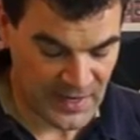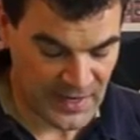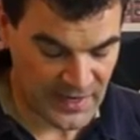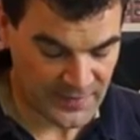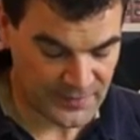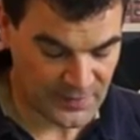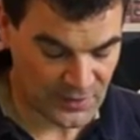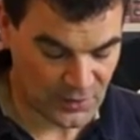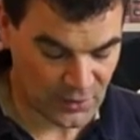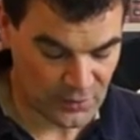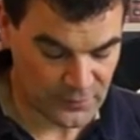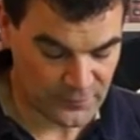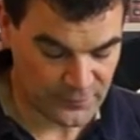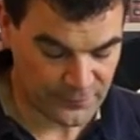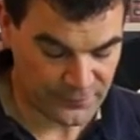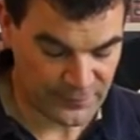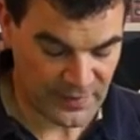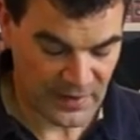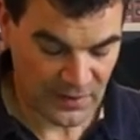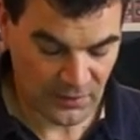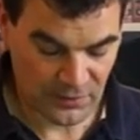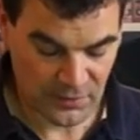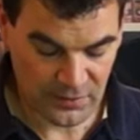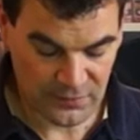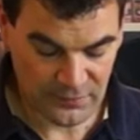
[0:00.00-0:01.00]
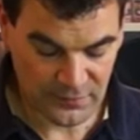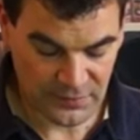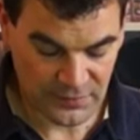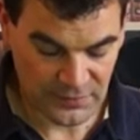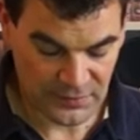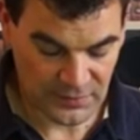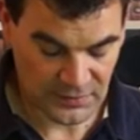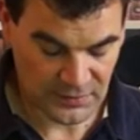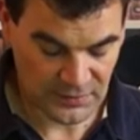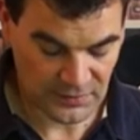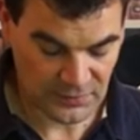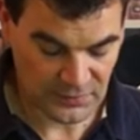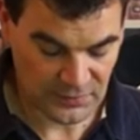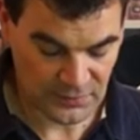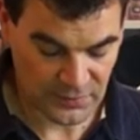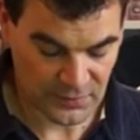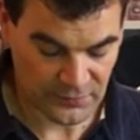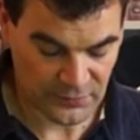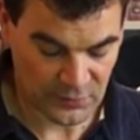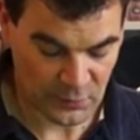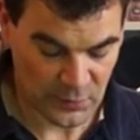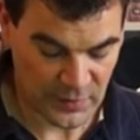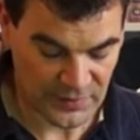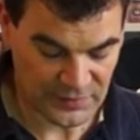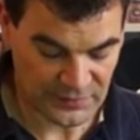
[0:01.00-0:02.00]
And then over, far over, the,
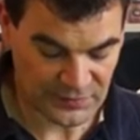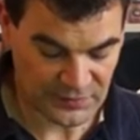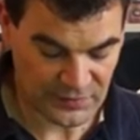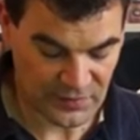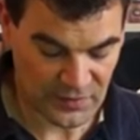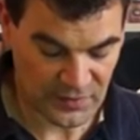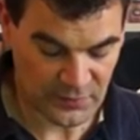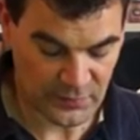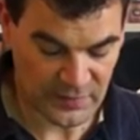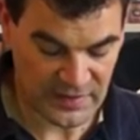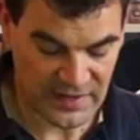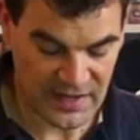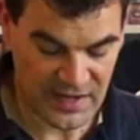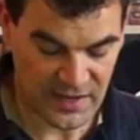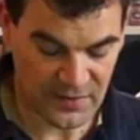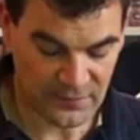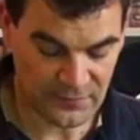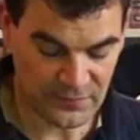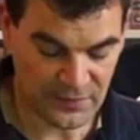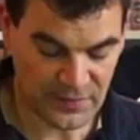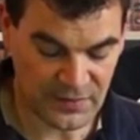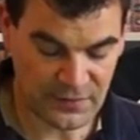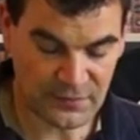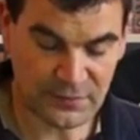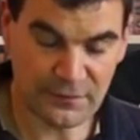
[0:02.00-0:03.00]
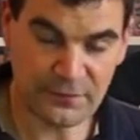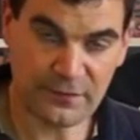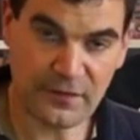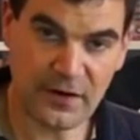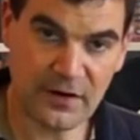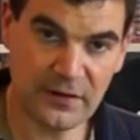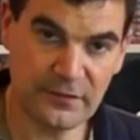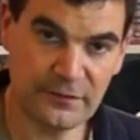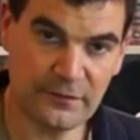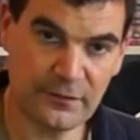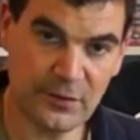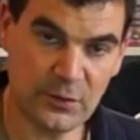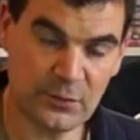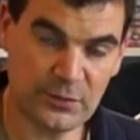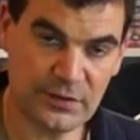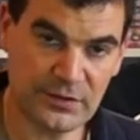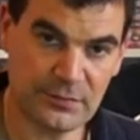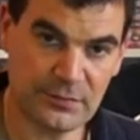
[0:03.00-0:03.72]
over to one side we have the five volt